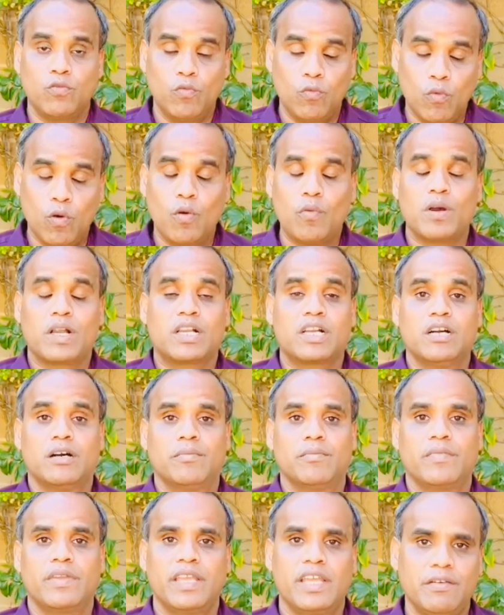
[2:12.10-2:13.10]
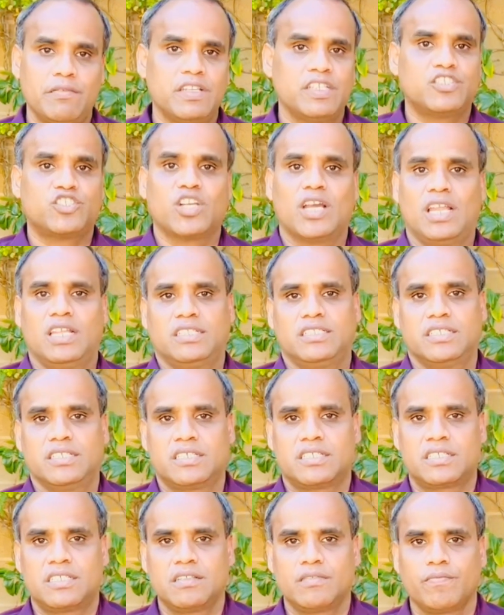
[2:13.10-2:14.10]
overcome every
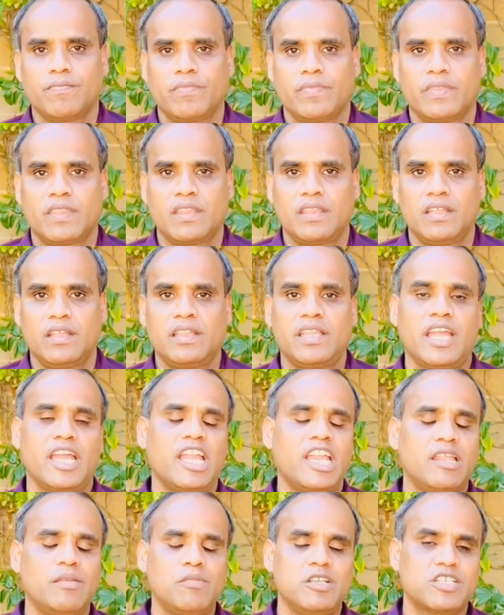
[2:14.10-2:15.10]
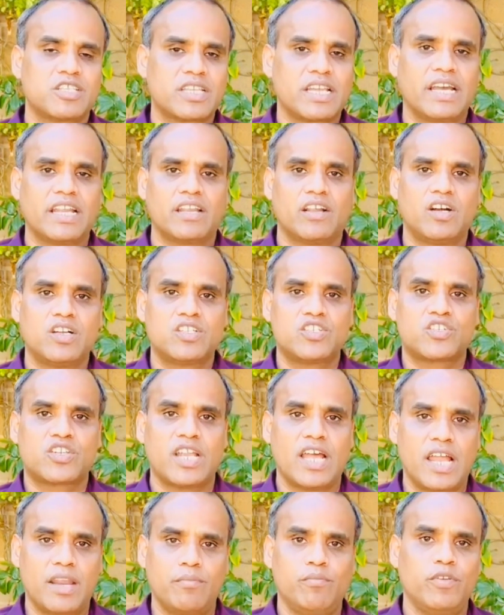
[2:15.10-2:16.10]
challenges. The enemies cannot
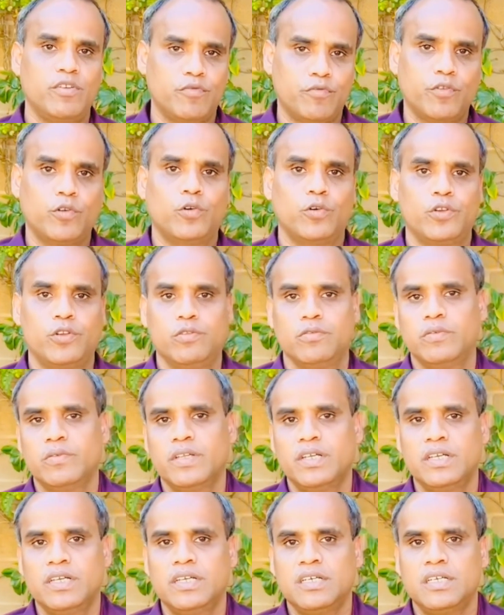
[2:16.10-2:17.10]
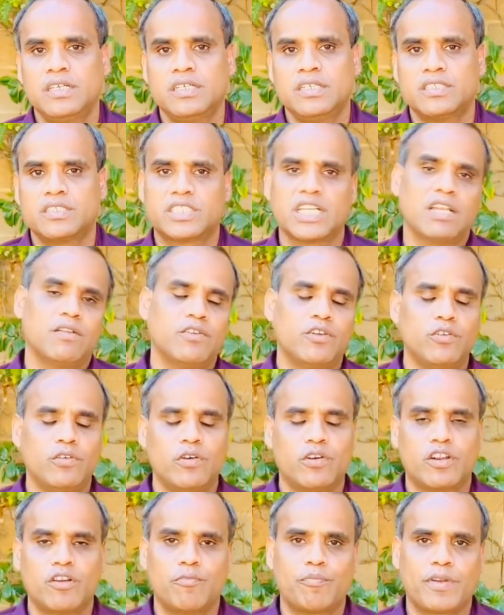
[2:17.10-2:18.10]
stand before you. Shall we do a
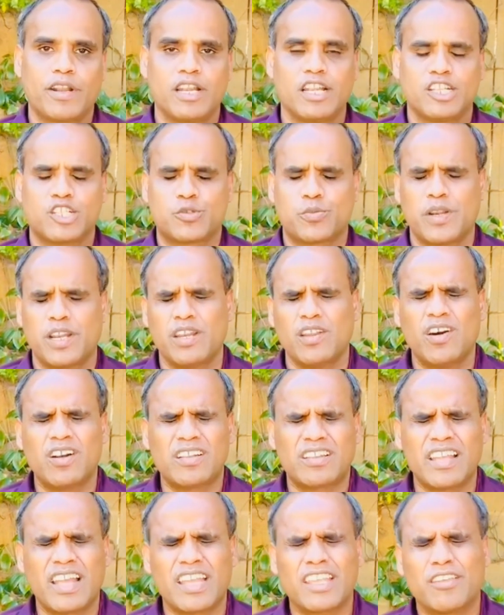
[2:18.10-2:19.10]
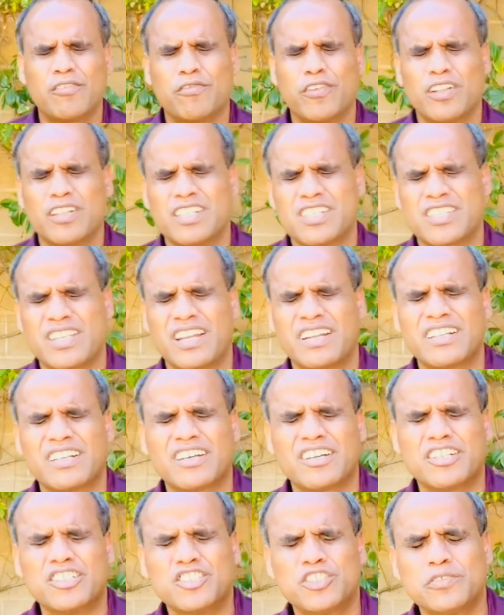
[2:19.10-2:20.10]
word of prayer? Let's pray. Lord, thank you for this
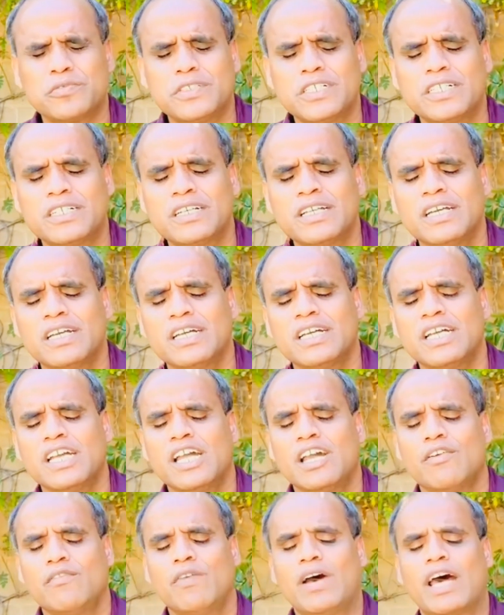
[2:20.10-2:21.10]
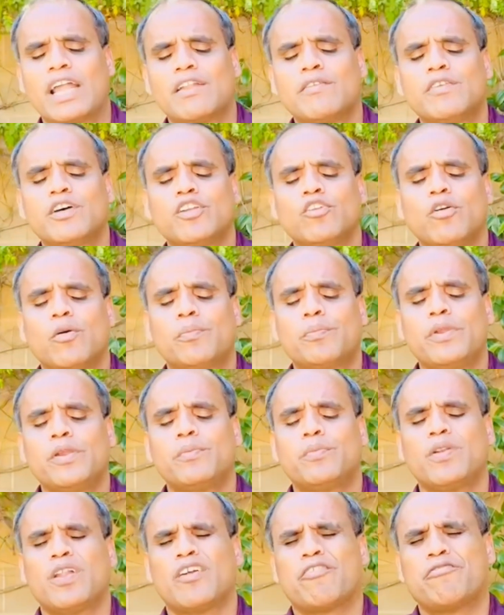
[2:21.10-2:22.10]
encouraging word. Wherever your
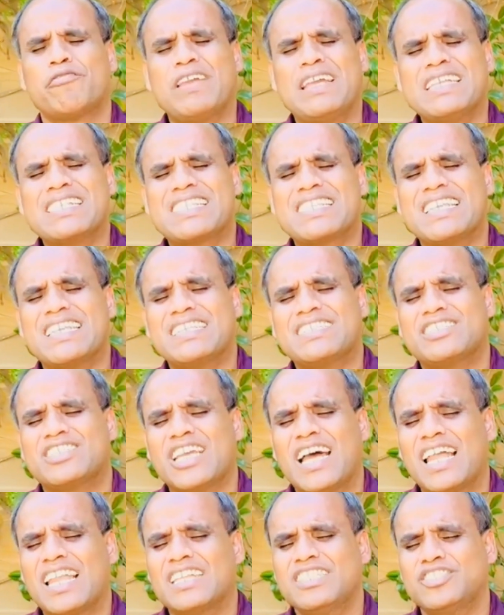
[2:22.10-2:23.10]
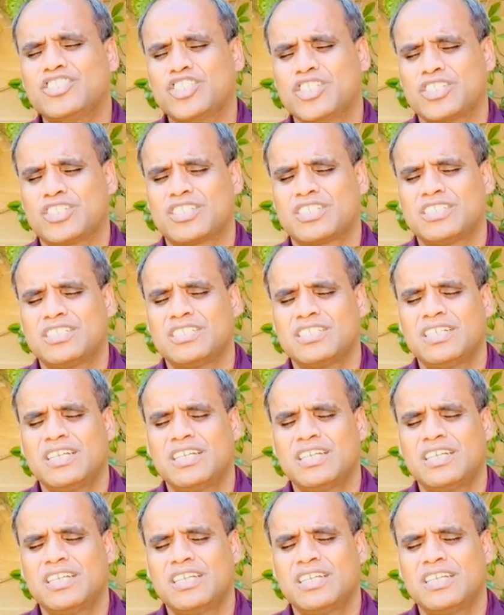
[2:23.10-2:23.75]
people are facing challenges,